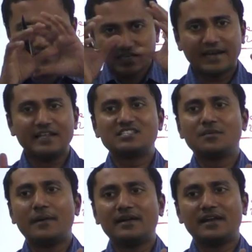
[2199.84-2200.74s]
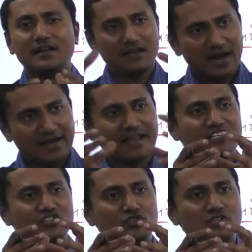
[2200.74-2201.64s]
getting cemented,
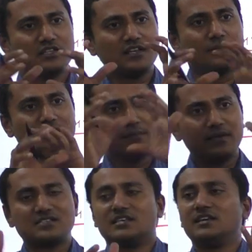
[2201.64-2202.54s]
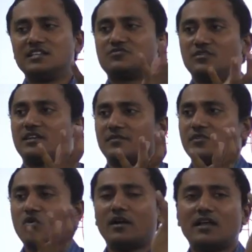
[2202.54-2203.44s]
attached into each other, becoming a single sphere
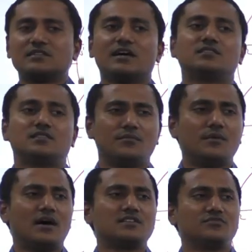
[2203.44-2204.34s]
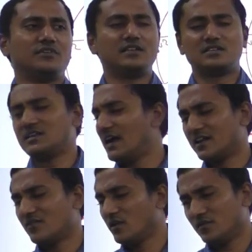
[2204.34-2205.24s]
called as Earth, Mars, Venus,
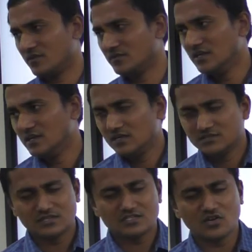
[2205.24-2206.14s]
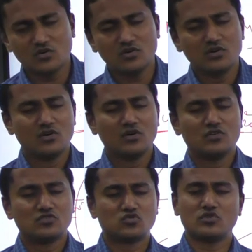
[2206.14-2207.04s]
Saturn, whatever. That's how
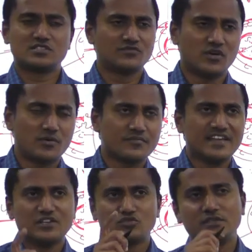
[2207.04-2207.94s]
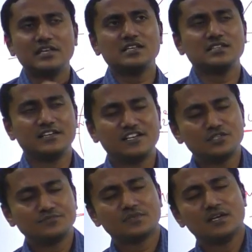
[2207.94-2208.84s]
solar system formed. So they say
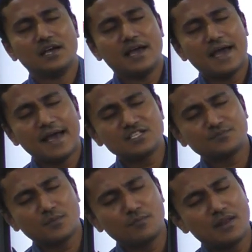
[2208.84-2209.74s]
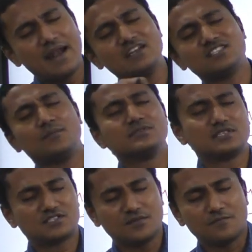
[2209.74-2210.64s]
that as per planetesimal
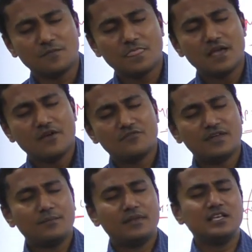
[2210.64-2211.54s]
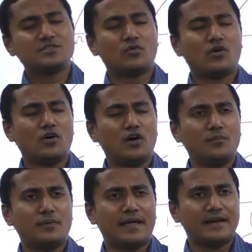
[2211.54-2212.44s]
system, when many
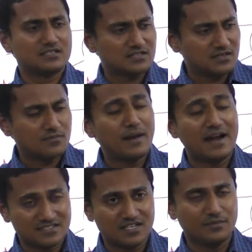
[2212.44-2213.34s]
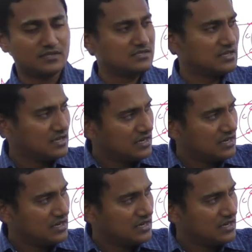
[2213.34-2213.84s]
small planetesimals